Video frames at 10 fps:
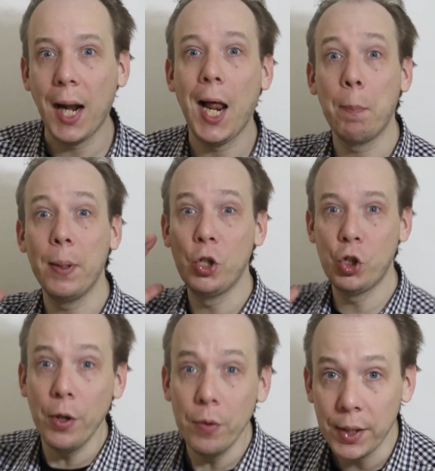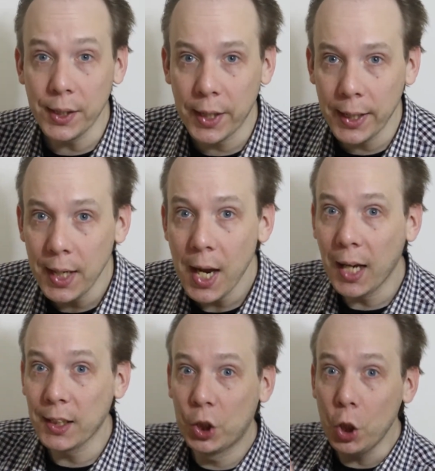I'll happily show you these things
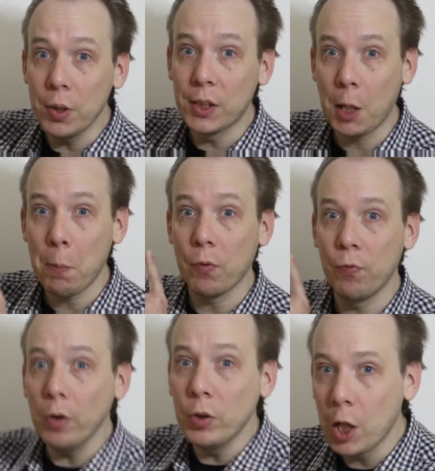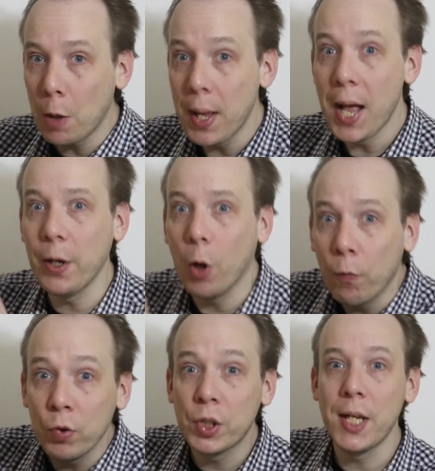as soon as someone phones up and
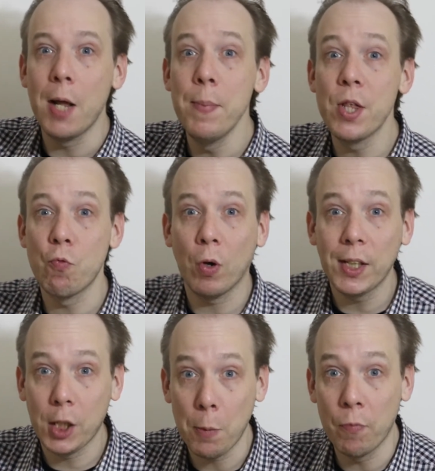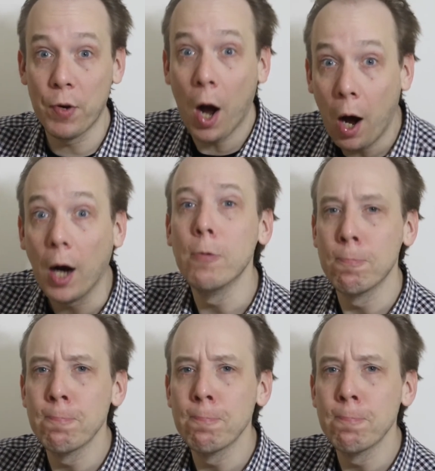offers to lend me the right type of car.